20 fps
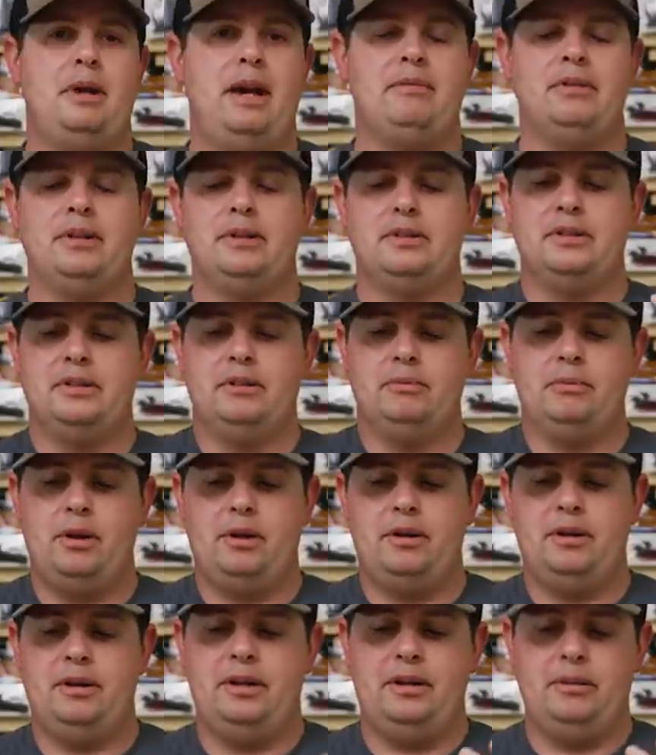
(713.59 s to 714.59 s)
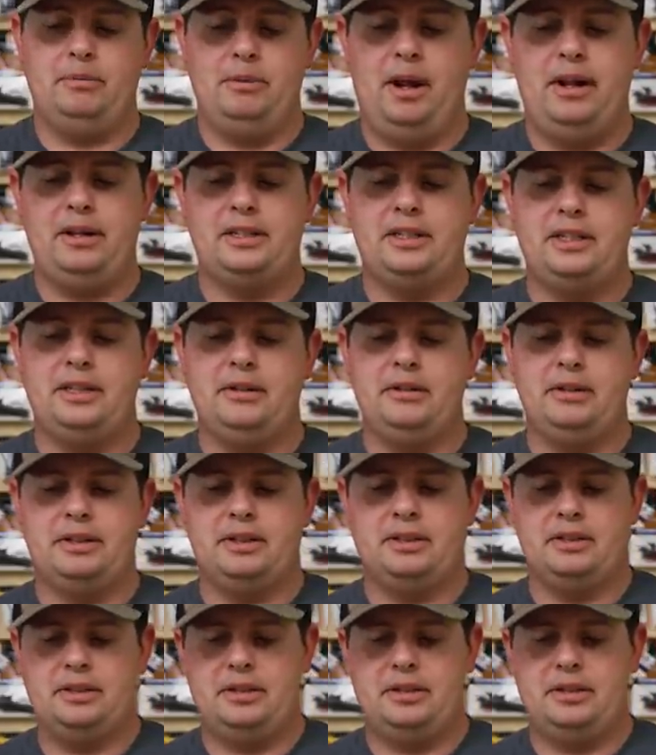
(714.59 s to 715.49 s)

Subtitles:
Maverick rod series.